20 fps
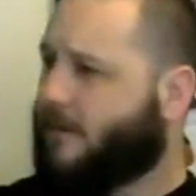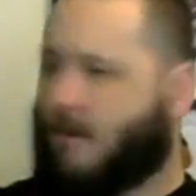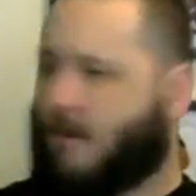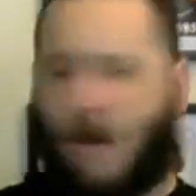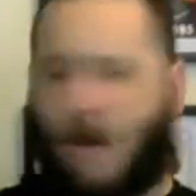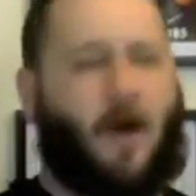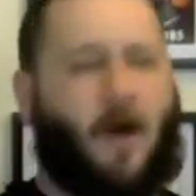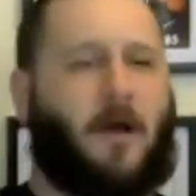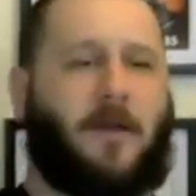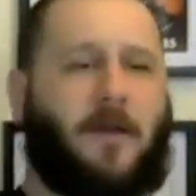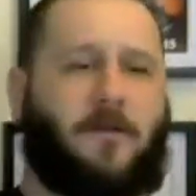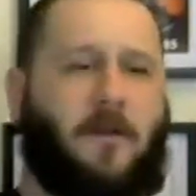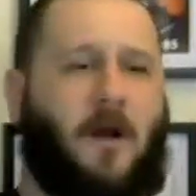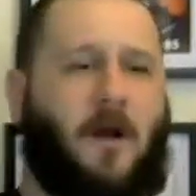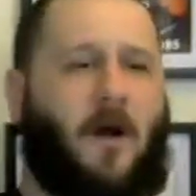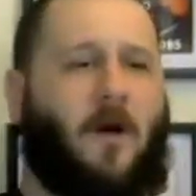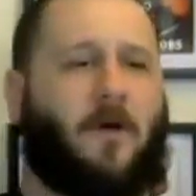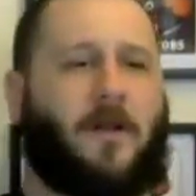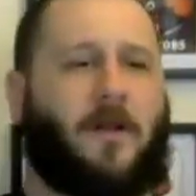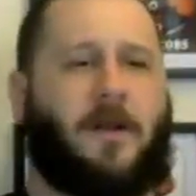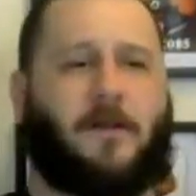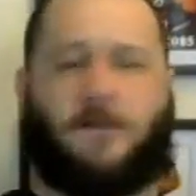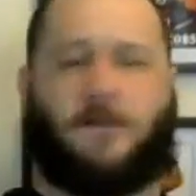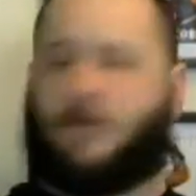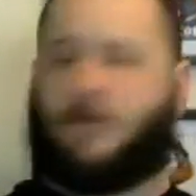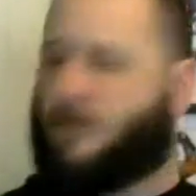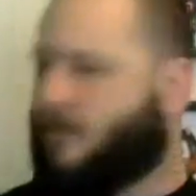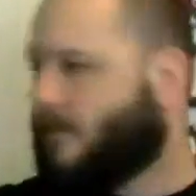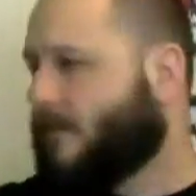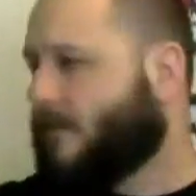No, and it's
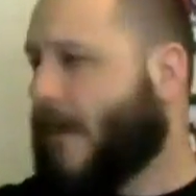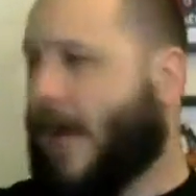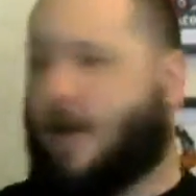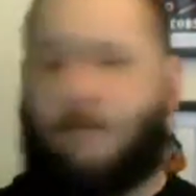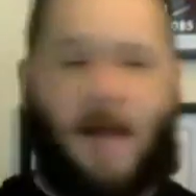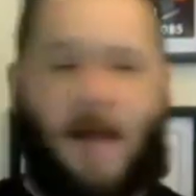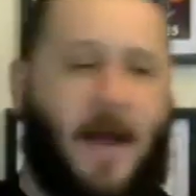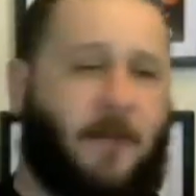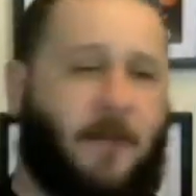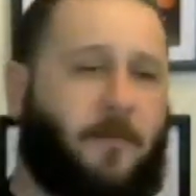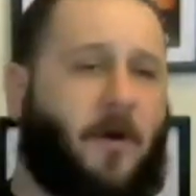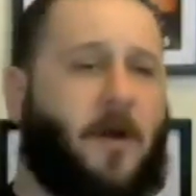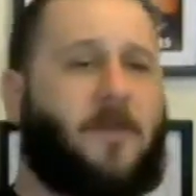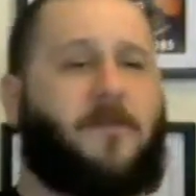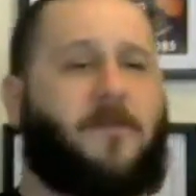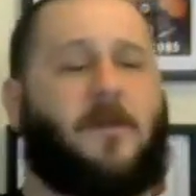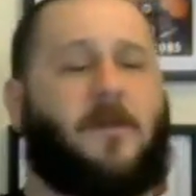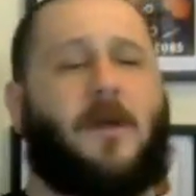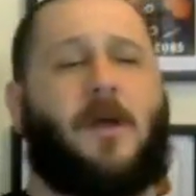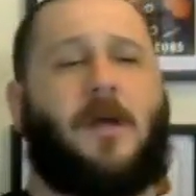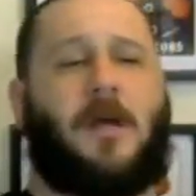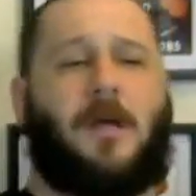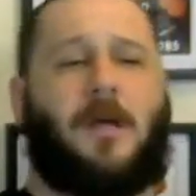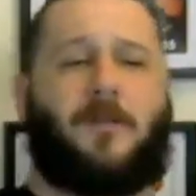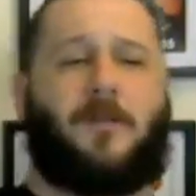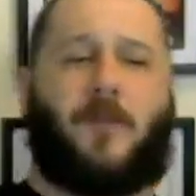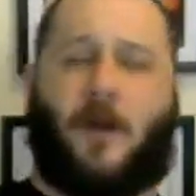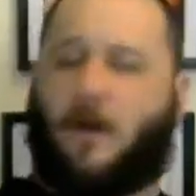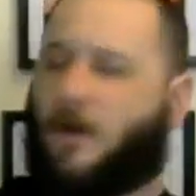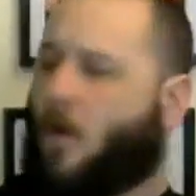not a bad price.
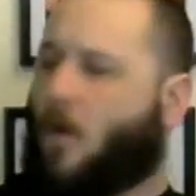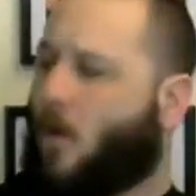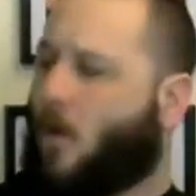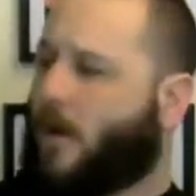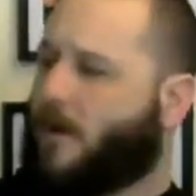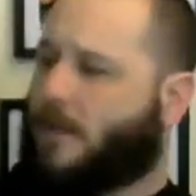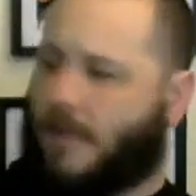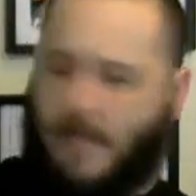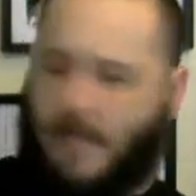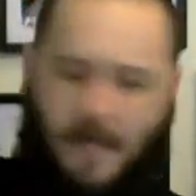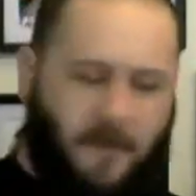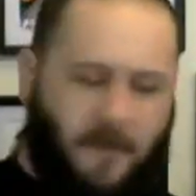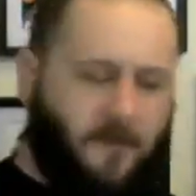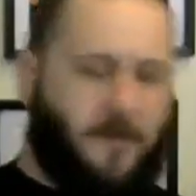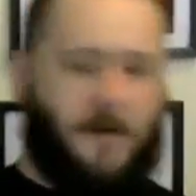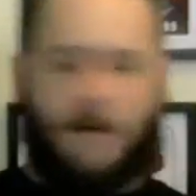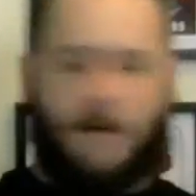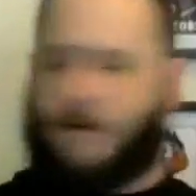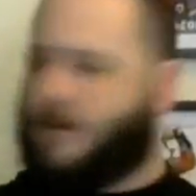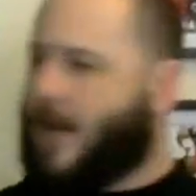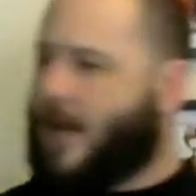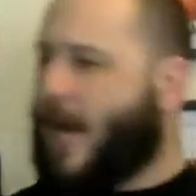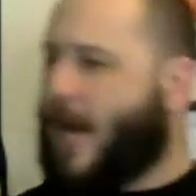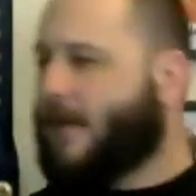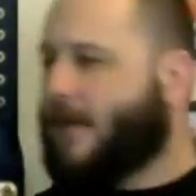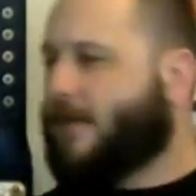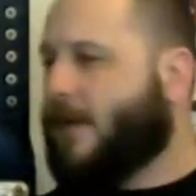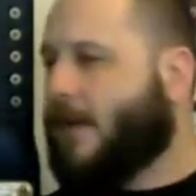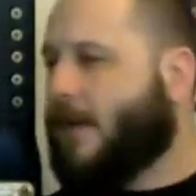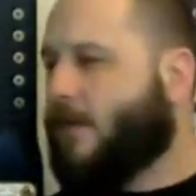He's going to
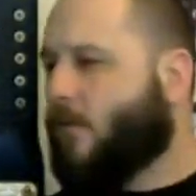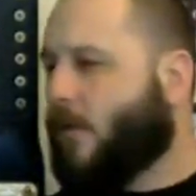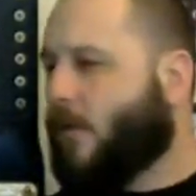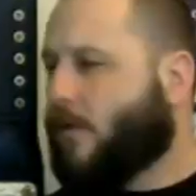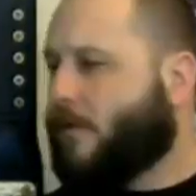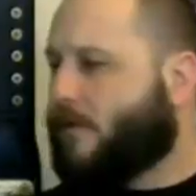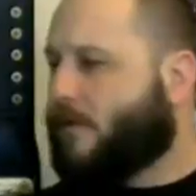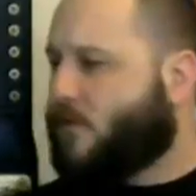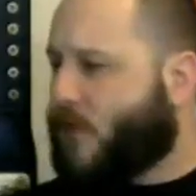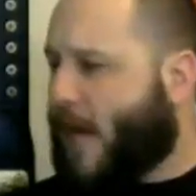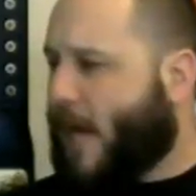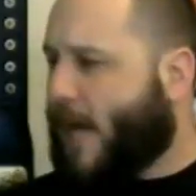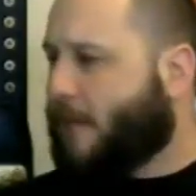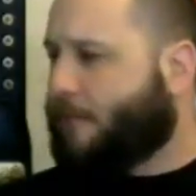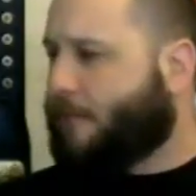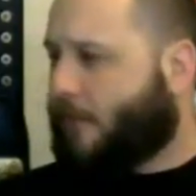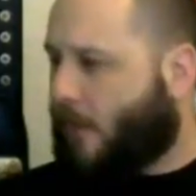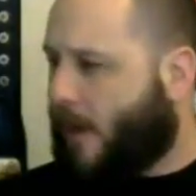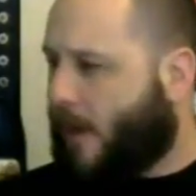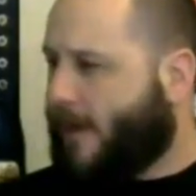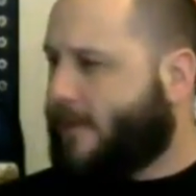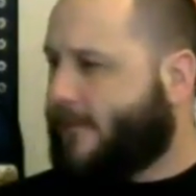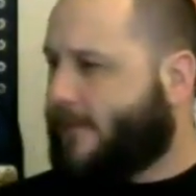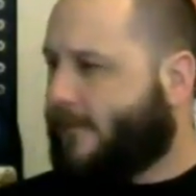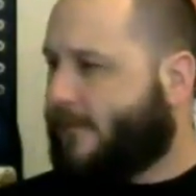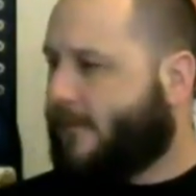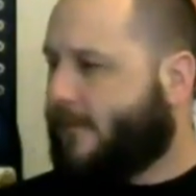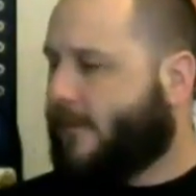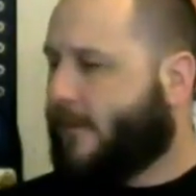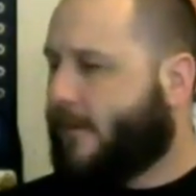tag team with Jack
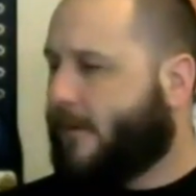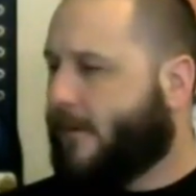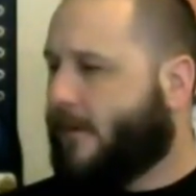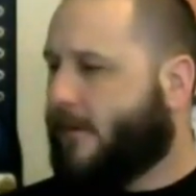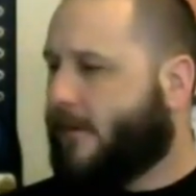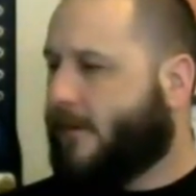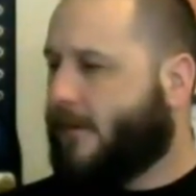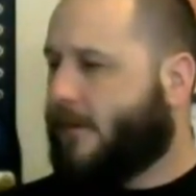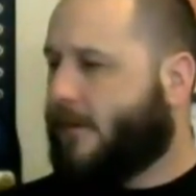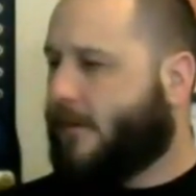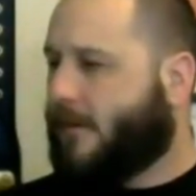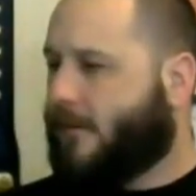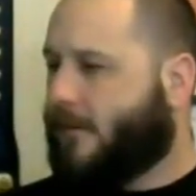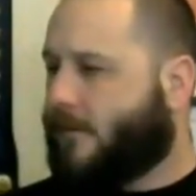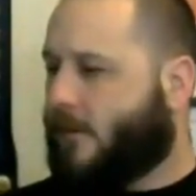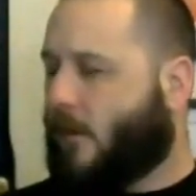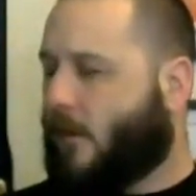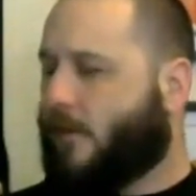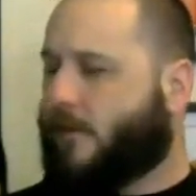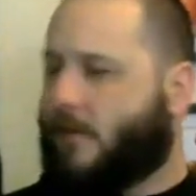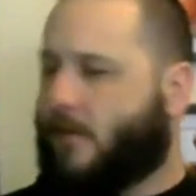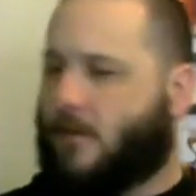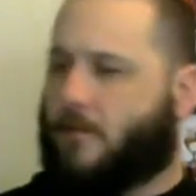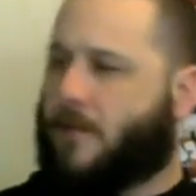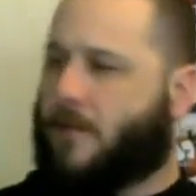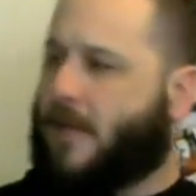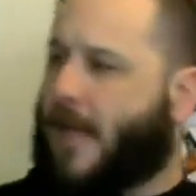Price. So it's going to be